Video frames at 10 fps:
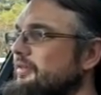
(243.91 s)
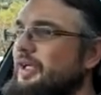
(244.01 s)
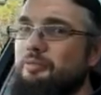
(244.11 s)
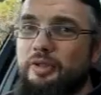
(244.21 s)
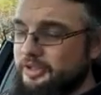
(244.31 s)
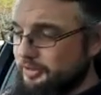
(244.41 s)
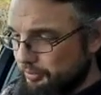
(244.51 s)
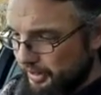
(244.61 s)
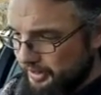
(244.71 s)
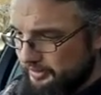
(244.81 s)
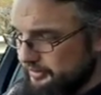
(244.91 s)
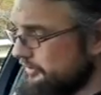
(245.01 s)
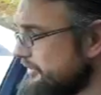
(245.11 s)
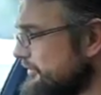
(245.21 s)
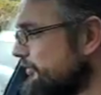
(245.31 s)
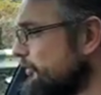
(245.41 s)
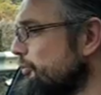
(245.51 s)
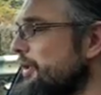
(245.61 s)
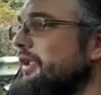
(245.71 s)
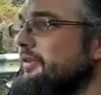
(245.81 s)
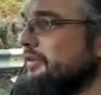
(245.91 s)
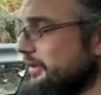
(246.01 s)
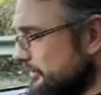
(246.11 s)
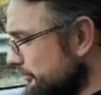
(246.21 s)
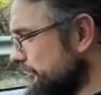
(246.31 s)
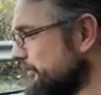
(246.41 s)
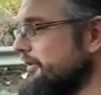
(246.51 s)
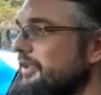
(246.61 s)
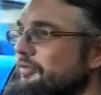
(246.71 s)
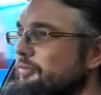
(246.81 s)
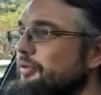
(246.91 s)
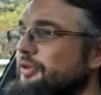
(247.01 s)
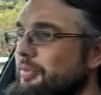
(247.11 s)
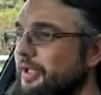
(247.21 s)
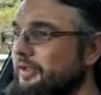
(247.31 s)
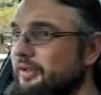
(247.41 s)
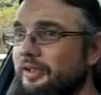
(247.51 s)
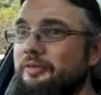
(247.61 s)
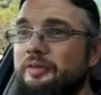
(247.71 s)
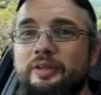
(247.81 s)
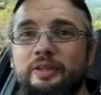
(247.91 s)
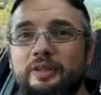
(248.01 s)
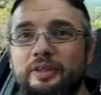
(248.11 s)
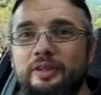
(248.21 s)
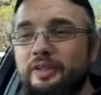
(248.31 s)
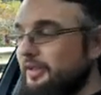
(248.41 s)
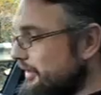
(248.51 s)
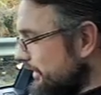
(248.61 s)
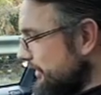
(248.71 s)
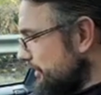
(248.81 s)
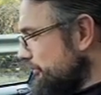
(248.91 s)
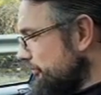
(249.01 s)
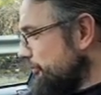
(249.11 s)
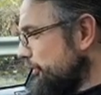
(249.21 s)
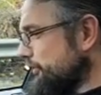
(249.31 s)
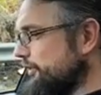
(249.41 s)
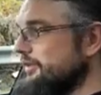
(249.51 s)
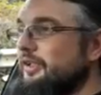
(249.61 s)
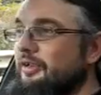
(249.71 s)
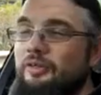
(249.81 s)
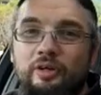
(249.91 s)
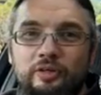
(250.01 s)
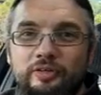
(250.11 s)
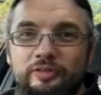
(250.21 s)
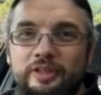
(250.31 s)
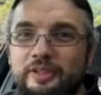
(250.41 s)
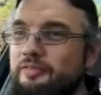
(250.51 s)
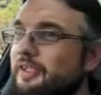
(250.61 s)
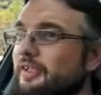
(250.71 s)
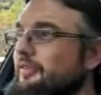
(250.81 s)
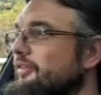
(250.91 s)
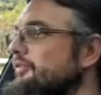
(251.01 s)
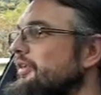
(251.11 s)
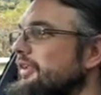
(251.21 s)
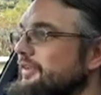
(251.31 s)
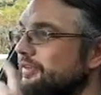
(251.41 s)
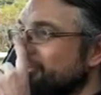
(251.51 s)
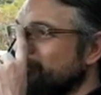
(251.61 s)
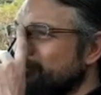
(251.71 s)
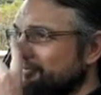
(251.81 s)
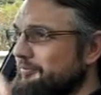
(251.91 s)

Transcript: The handbrake's a pain, because it's a 4-pedal setup, so I have to push the pedal down, and then push this little lock lever down on the right hand side.